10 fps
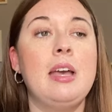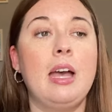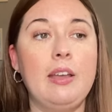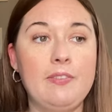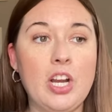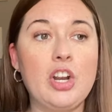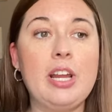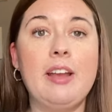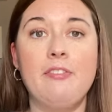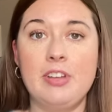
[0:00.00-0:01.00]
a
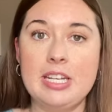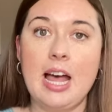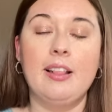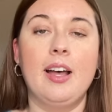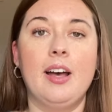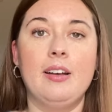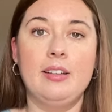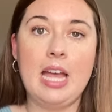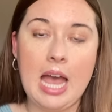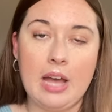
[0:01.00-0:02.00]
very vanilla
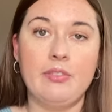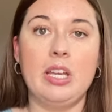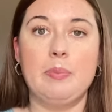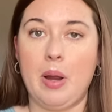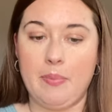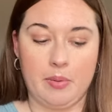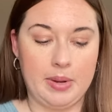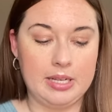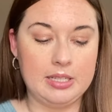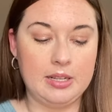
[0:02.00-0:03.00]
heavy
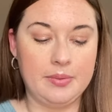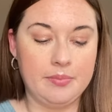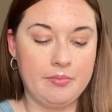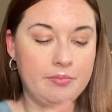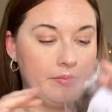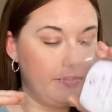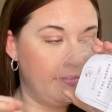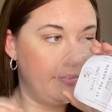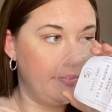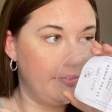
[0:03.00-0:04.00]
peppermint.
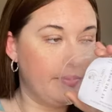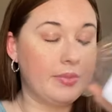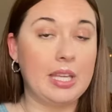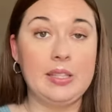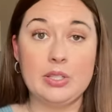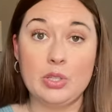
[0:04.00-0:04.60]
And this